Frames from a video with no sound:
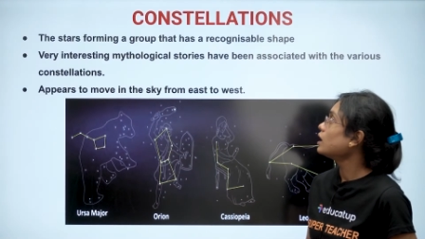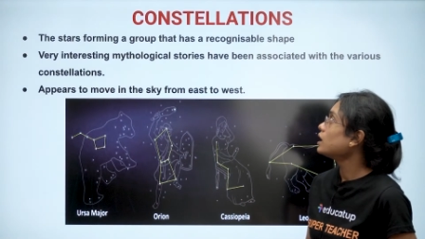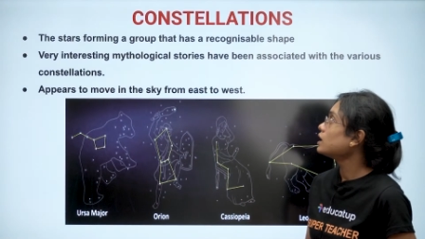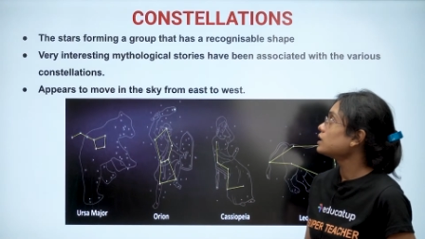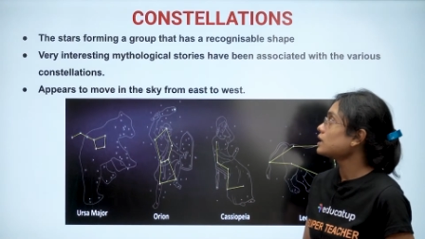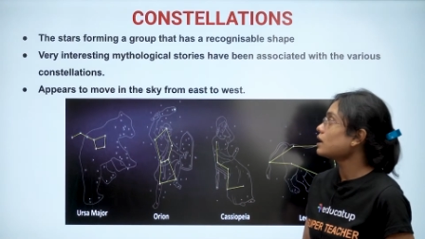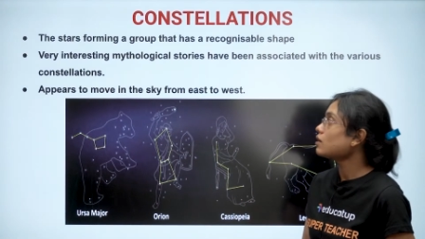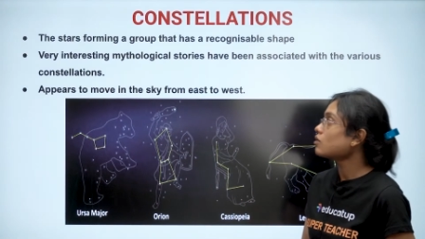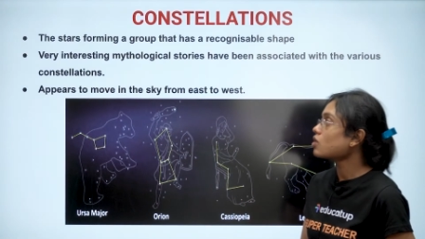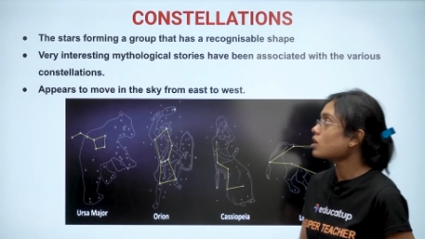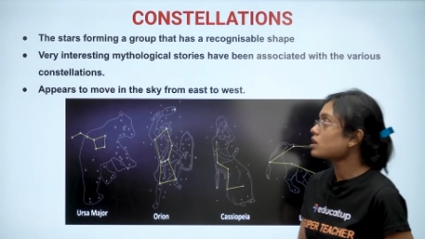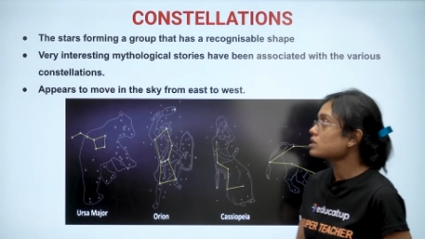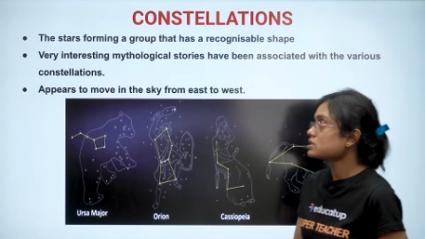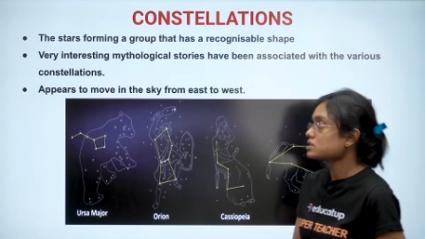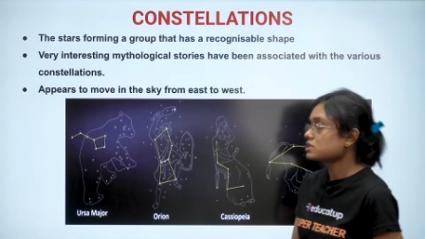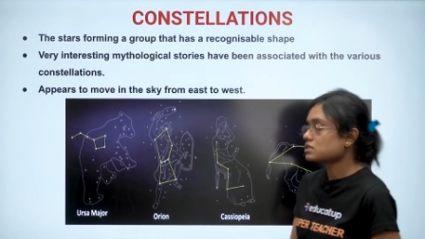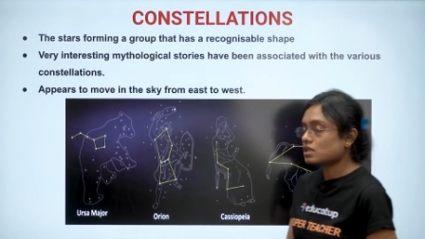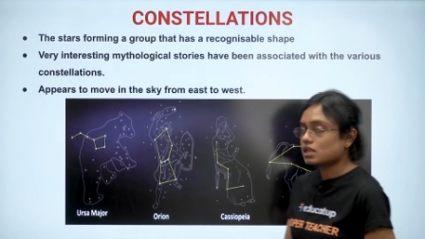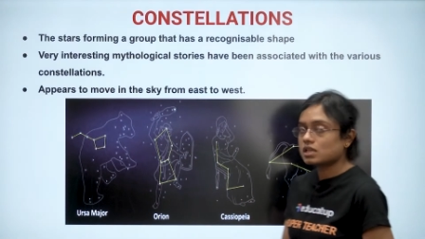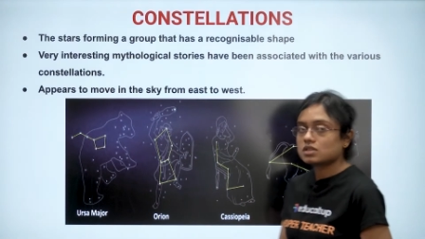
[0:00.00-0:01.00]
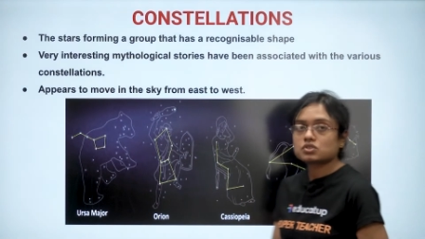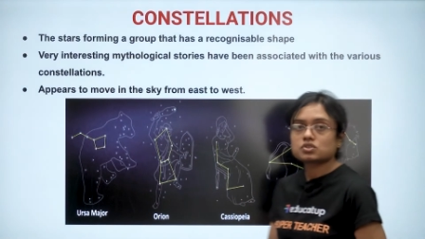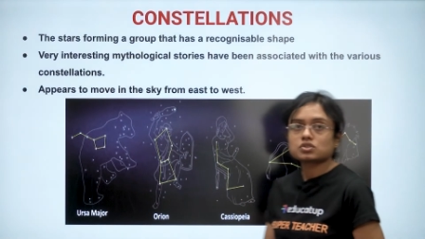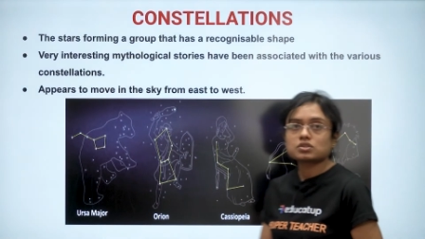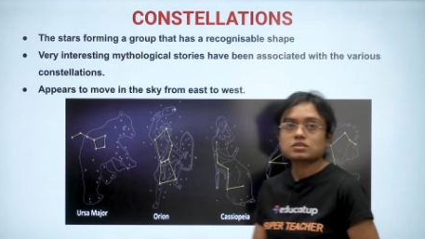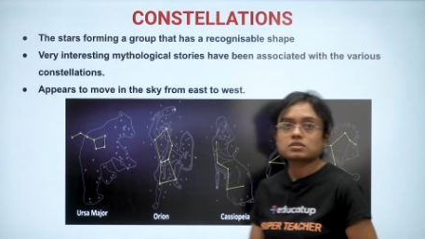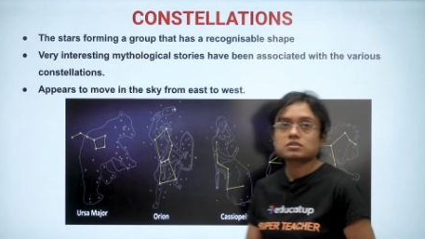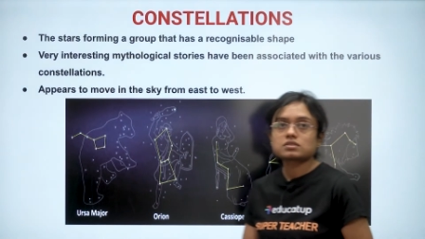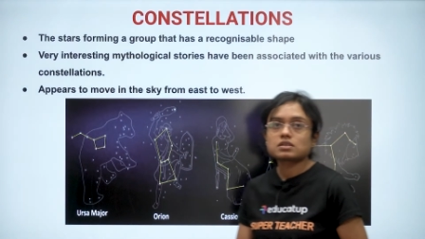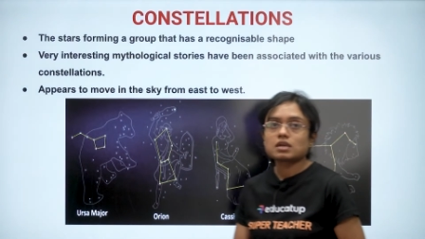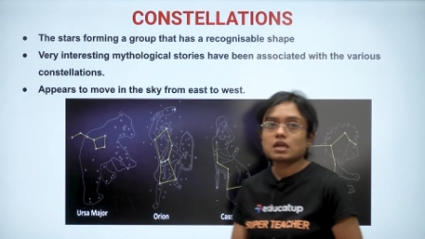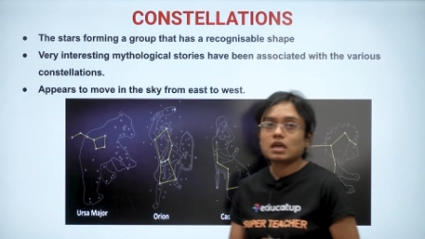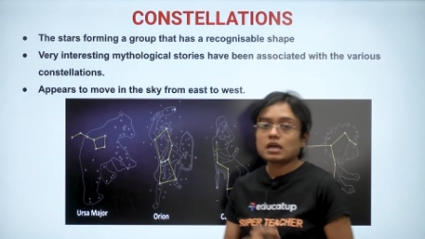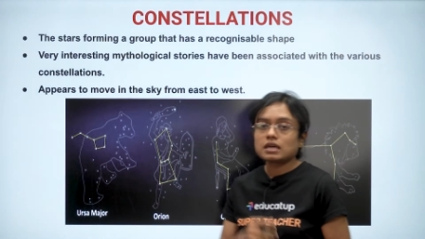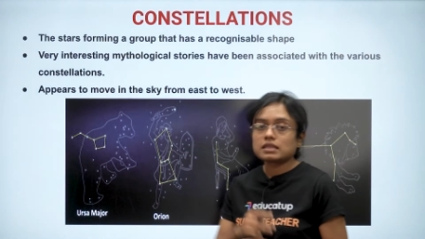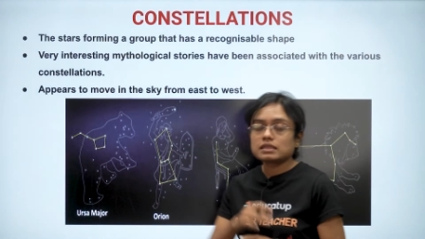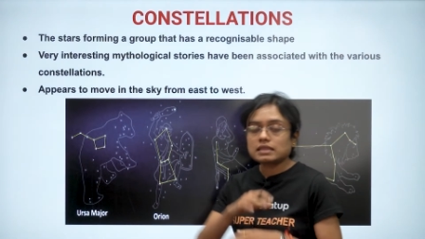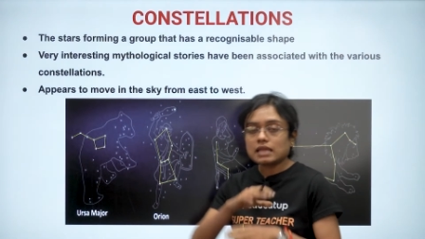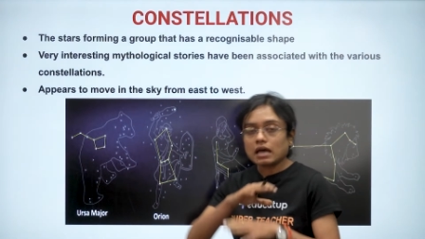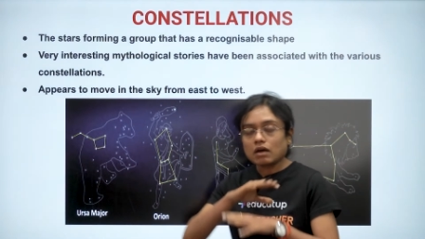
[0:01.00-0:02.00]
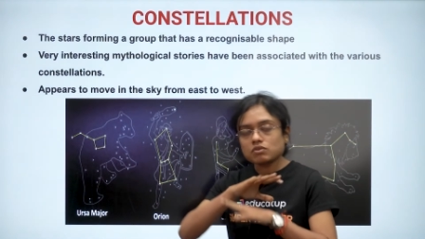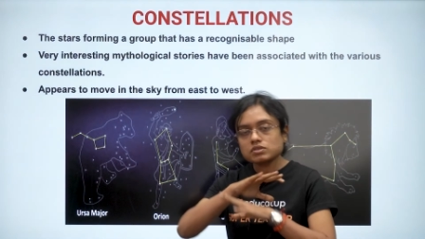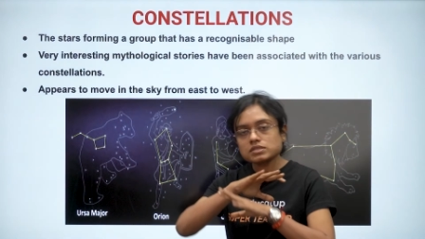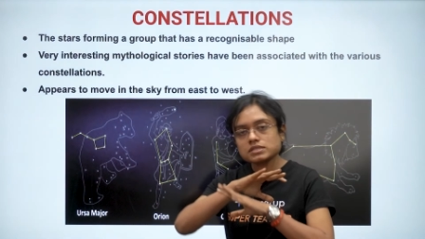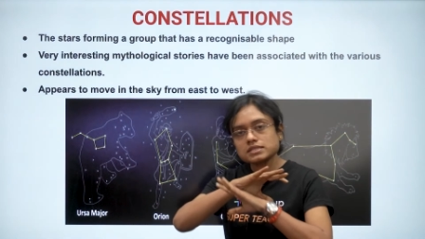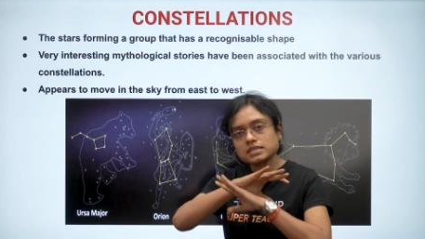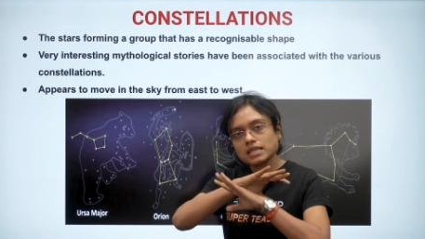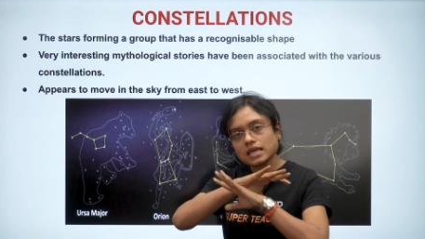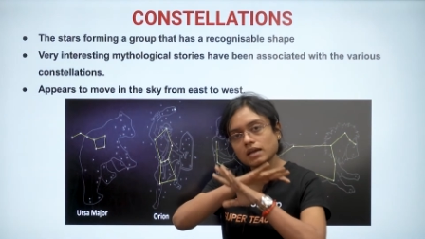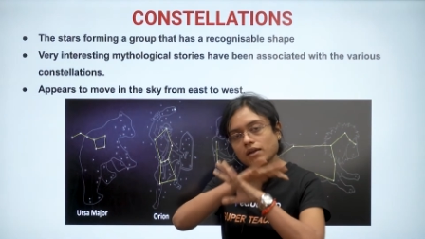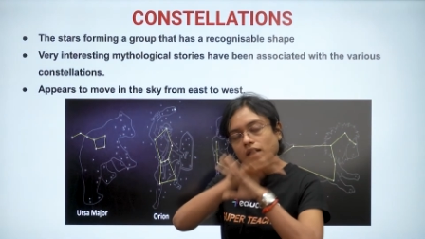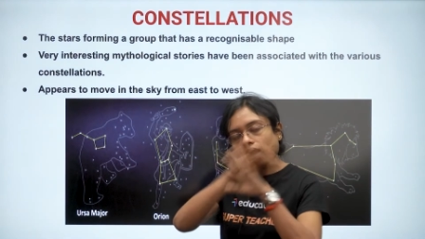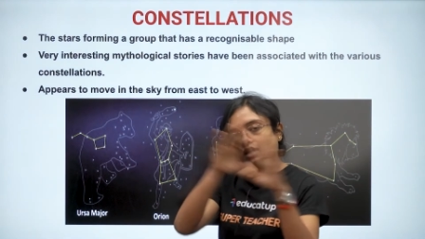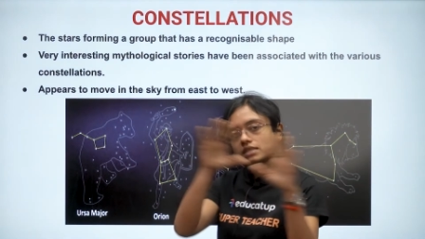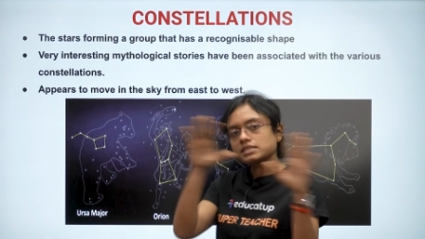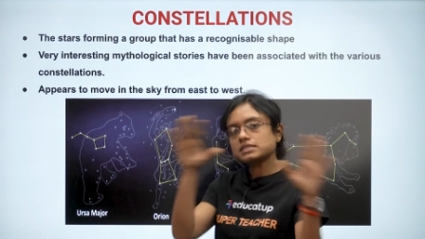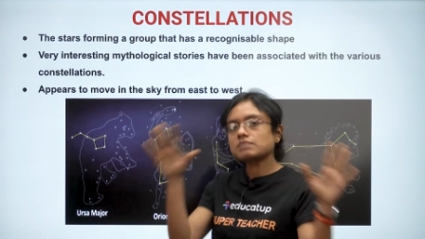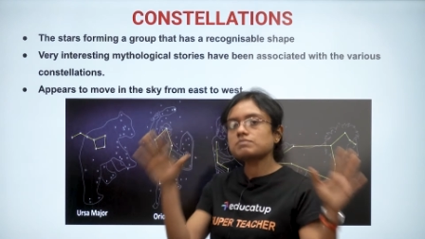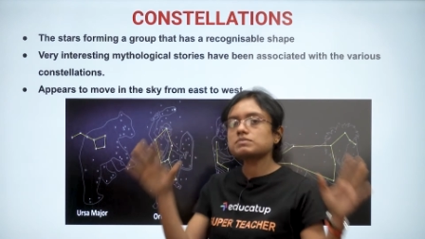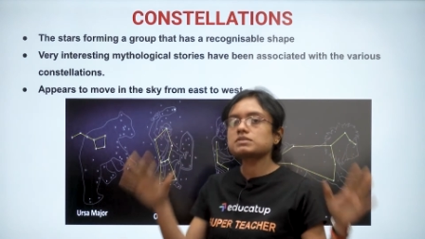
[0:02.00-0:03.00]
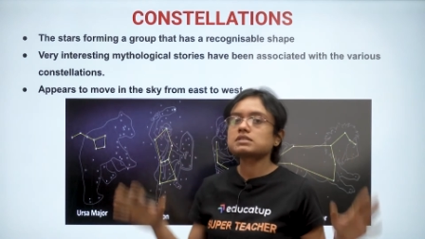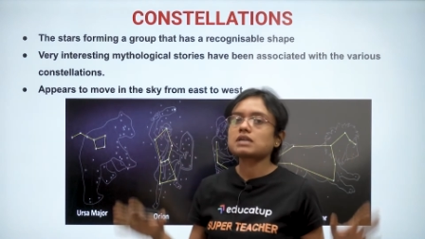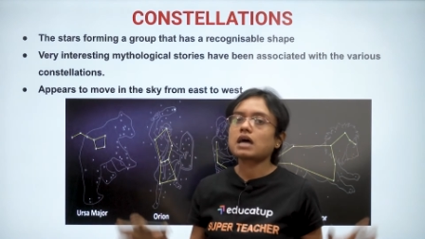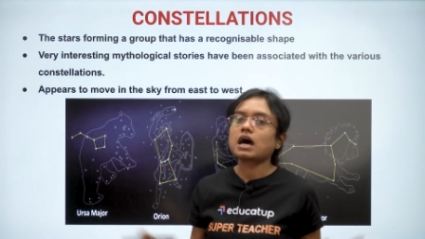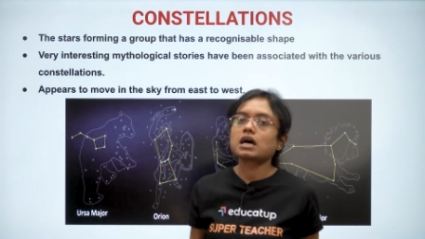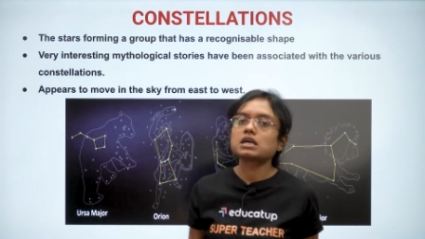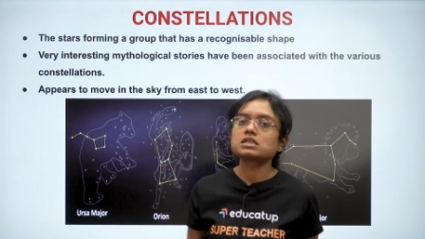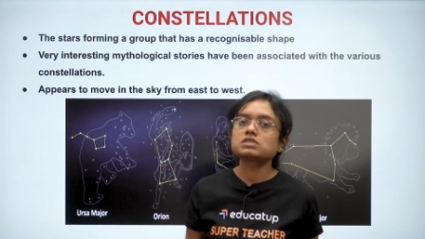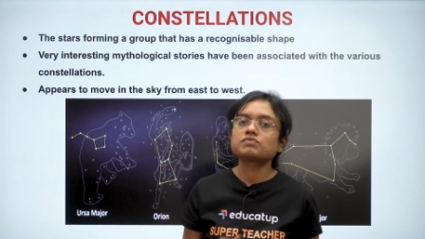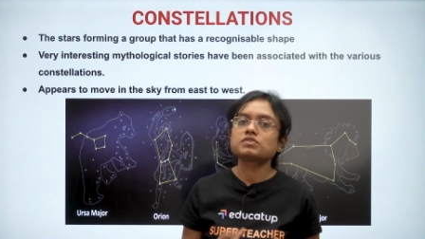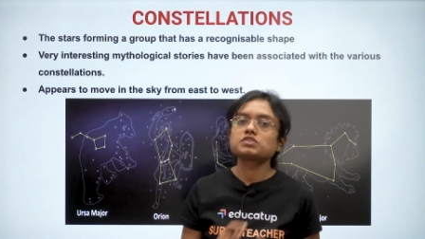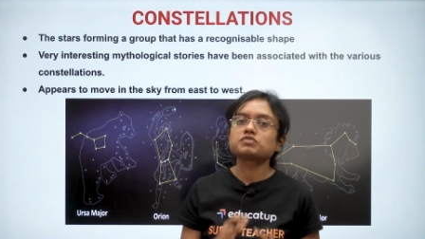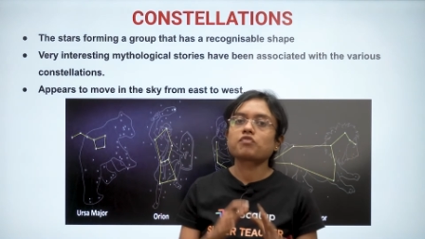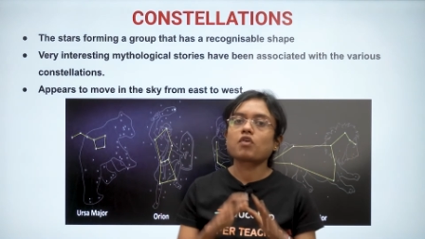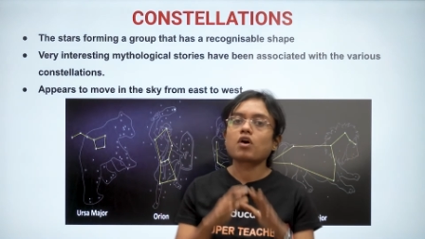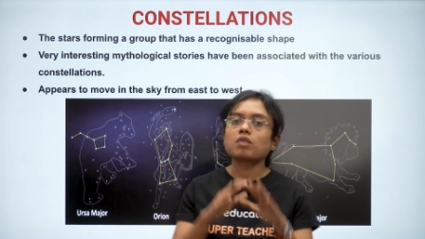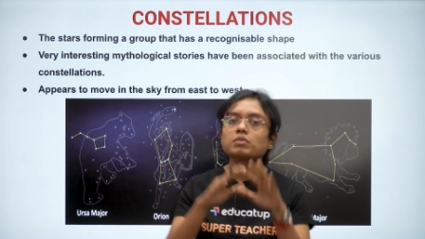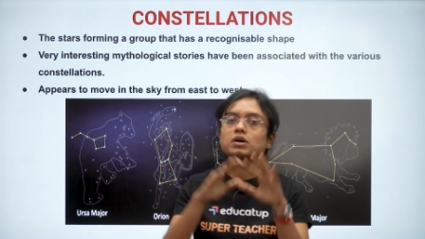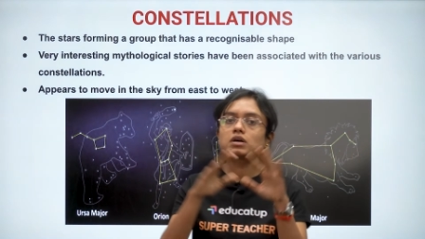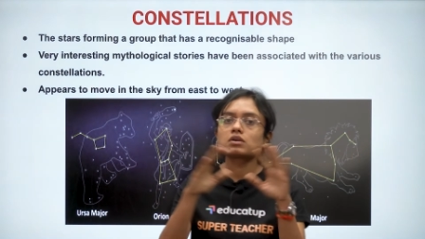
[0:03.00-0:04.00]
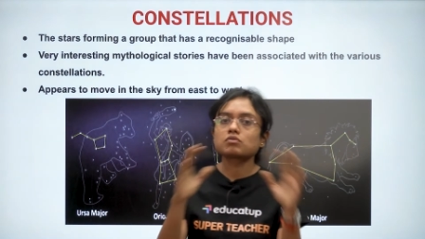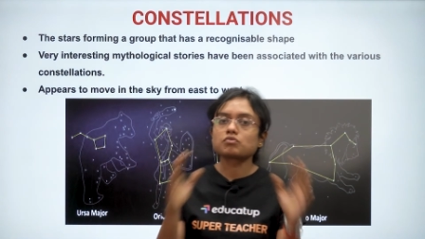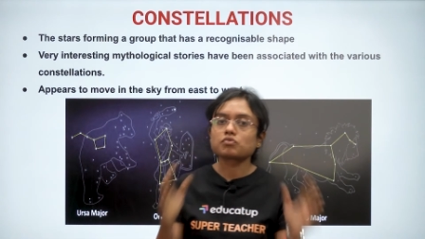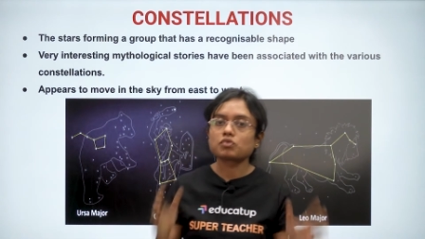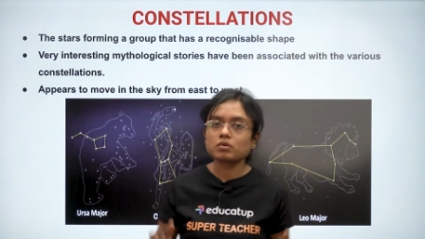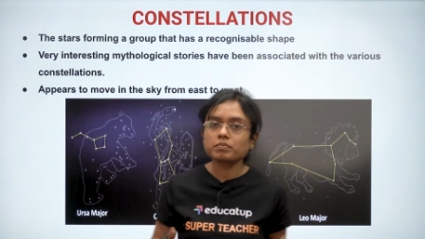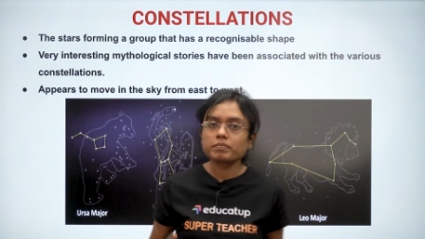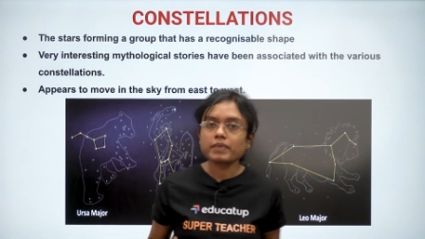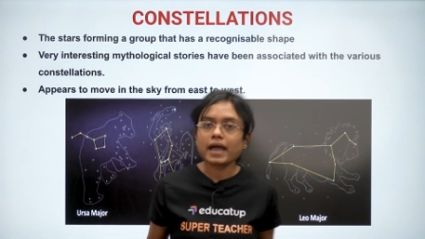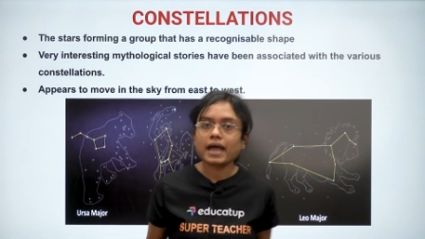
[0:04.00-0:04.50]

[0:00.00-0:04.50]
Now constellations. Now there are some stars which form a group,